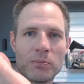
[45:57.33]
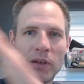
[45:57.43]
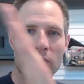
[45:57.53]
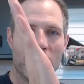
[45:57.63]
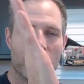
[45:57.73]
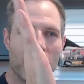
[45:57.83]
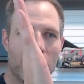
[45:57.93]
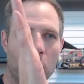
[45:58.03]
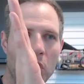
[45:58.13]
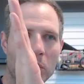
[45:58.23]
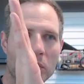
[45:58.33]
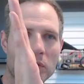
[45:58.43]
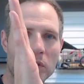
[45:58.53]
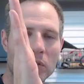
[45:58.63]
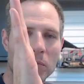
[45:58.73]
my palm would
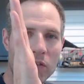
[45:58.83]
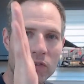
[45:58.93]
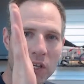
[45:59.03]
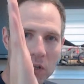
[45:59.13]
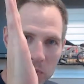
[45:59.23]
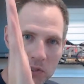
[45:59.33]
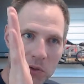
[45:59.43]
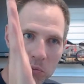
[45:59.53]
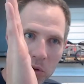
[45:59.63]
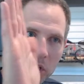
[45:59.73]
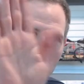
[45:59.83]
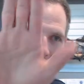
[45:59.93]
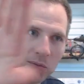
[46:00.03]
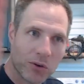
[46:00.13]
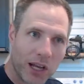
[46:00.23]
still, my fingers would still point in the
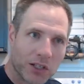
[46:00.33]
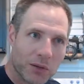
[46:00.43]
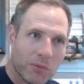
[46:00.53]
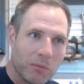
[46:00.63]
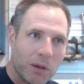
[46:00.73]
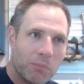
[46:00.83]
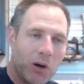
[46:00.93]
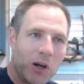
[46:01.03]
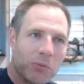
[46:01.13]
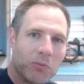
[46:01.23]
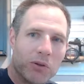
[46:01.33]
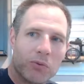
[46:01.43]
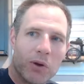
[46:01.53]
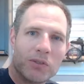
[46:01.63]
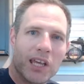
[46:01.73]
same direction, but my palm would be
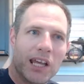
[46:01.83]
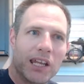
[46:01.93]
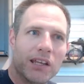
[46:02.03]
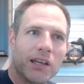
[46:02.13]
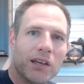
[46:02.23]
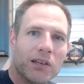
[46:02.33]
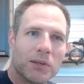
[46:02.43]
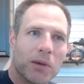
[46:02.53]
rotated, so